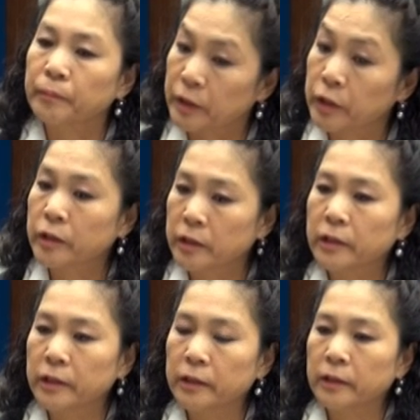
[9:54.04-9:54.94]

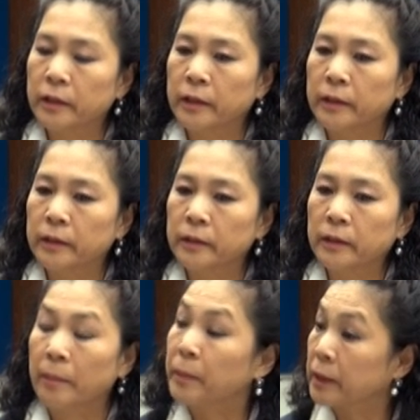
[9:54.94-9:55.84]
particularly
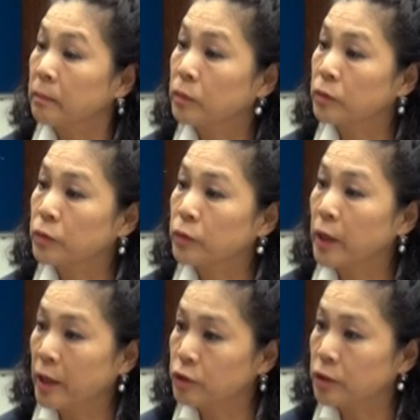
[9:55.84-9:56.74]
applicable to
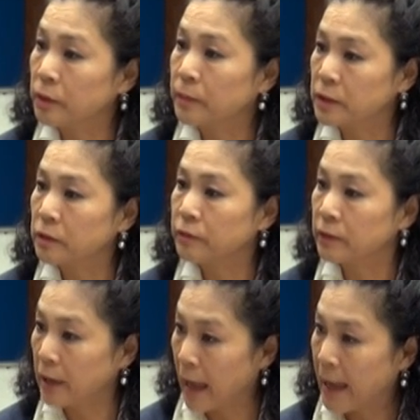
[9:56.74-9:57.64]
Asia and the
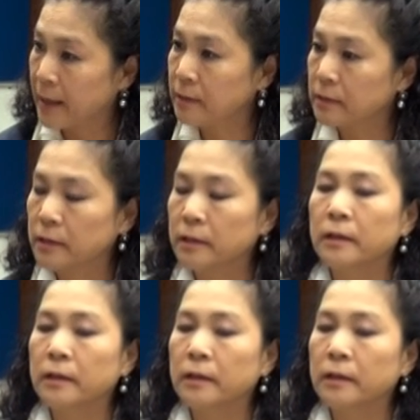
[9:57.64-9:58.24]
Pacific and